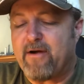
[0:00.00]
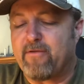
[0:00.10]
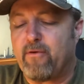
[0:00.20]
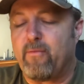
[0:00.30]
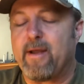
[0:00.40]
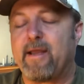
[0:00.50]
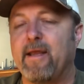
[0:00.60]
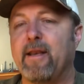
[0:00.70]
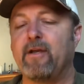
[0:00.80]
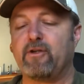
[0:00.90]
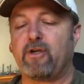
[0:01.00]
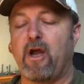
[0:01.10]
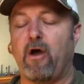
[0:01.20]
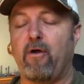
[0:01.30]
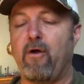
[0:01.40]
of the wicked
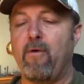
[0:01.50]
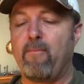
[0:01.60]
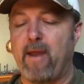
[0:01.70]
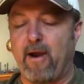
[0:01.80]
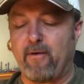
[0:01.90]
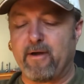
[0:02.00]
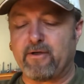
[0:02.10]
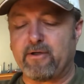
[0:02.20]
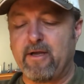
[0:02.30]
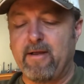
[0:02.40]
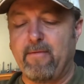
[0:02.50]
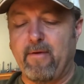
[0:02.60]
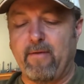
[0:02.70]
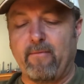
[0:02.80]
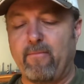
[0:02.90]
shall perish."
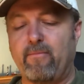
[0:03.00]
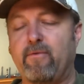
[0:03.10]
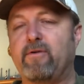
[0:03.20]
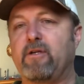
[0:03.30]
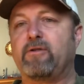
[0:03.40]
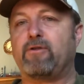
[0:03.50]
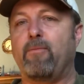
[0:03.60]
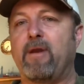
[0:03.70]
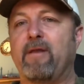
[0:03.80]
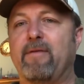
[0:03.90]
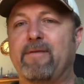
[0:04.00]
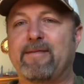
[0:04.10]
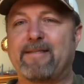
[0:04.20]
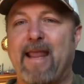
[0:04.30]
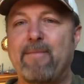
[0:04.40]
Just so many
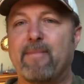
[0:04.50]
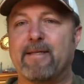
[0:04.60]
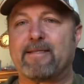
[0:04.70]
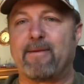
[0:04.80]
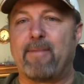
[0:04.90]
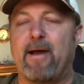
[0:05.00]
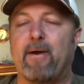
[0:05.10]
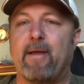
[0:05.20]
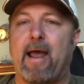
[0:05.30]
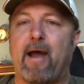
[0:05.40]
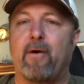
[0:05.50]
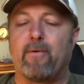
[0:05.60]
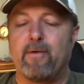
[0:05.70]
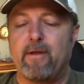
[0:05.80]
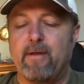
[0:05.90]
statements about
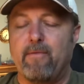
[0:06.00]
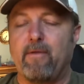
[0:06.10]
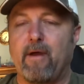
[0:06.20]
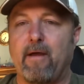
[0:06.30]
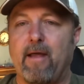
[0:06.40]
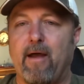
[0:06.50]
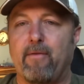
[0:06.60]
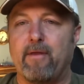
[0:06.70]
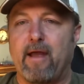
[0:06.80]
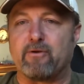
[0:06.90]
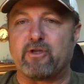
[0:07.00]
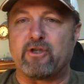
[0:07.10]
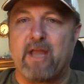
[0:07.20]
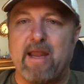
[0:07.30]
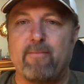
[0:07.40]
how
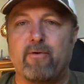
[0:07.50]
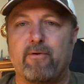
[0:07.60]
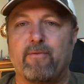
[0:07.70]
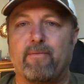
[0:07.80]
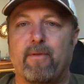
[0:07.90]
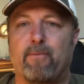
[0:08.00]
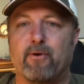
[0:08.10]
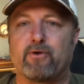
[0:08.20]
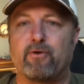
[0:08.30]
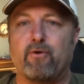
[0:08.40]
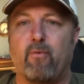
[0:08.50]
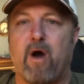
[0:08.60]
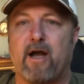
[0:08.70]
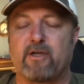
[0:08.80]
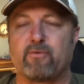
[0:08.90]
stable the person who
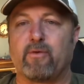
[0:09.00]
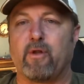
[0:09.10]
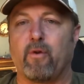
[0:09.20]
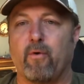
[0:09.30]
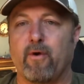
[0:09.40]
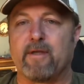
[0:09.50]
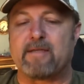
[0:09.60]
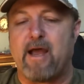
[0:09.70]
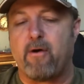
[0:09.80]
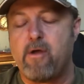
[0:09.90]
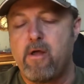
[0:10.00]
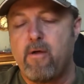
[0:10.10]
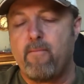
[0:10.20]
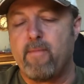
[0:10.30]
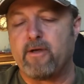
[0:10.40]
walks with the Lord is, how
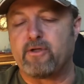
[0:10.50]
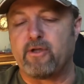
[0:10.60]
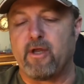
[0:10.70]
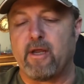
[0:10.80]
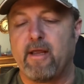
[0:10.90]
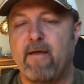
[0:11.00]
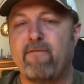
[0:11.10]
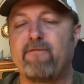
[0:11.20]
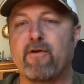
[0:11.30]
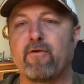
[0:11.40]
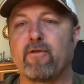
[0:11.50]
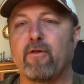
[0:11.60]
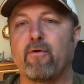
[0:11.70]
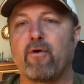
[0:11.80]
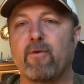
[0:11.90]
much they fear the
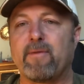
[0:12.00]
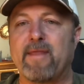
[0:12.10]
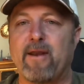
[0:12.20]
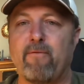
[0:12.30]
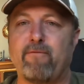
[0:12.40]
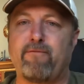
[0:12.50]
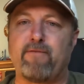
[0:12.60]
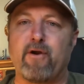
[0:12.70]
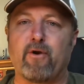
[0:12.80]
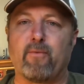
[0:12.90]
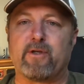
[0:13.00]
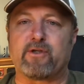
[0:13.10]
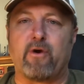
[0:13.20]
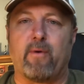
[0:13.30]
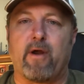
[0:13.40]
Lord, but they don't fear what's
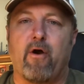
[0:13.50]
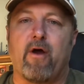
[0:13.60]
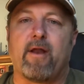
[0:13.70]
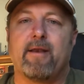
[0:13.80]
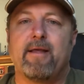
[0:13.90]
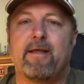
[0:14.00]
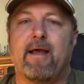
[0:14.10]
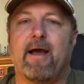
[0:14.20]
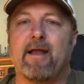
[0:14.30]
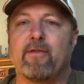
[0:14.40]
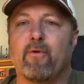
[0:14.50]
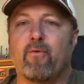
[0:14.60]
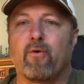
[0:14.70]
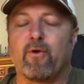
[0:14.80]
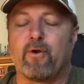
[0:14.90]
going on in the
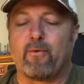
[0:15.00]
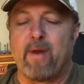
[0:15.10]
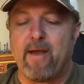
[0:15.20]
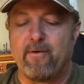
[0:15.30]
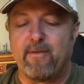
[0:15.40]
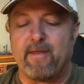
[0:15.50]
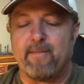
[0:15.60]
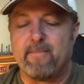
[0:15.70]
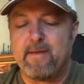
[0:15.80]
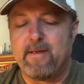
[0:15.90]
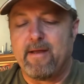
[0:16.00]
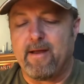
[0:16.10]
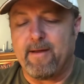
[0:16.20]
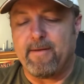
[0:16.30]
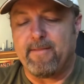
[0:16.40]
world around them.
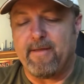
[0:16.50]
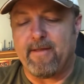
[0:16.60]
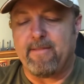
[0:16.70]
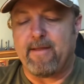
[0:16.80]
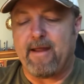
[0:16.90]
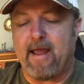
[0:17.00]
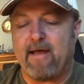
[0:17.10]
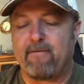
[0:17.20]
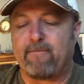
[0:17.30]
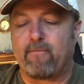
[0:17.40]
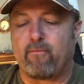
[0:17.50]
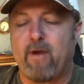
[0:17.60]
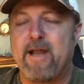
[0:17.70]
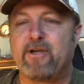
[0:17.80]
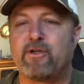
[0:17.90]
They have
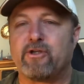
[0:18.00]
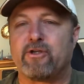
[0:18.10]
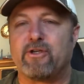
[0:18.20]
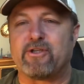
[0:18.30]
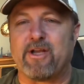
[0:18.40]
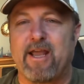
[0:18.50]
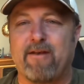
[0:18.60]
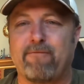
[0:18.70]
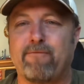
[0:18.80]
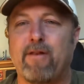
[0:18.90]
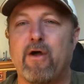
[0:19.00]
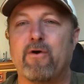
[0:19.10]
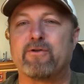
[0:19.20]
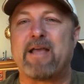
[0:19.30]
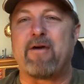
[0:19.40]
righteousness that kind of
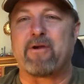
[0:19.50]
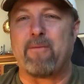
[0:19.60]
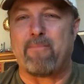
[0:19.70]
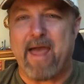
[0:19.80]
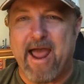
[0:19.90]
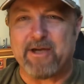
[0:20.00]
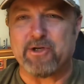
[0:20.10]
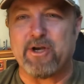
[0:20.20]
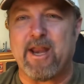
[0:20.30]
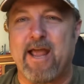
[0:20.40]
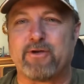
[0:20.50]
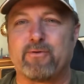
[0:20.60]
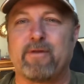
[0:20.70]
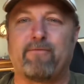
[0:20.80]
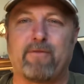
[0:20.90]
flows out. Compassion
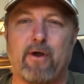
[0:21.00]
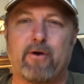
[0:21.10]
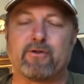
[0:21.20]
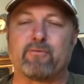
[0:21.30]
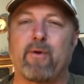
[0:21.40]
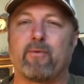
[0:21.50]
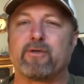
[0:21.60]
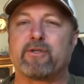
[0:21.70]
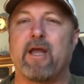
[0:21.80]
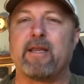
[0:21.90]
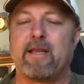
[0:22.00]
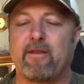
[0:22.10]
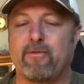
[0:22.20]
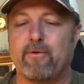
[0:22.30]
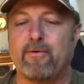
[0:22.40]
naturally flows. As we were studying
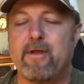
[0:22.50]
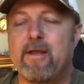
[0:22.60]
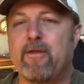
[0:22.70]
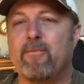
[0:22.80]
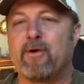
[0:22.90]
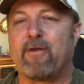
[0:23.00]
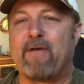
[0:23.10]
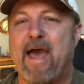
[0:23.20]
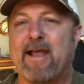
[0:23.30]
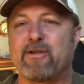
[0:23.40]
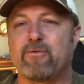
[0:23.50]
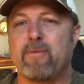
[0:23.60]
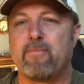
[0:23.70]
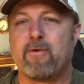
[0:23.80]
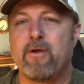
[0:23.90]
through the book of Acts,
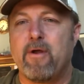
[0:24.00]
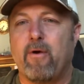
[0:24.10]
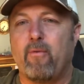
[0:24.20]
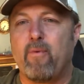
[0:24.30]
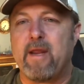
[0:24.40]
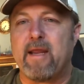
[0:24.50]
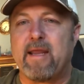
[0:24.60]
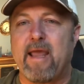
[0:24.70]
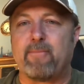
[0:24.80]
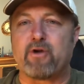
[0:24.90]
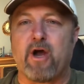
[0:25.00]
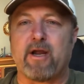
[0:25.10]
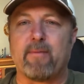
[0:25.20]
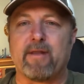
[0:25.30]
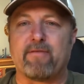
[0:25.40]
remember, we kept
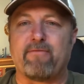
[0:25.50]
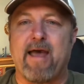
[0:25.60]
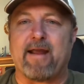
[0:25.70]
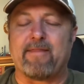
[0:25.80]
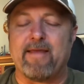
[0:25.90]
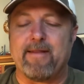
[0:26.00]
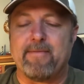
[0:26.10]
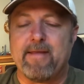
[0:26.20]
talking about the fact that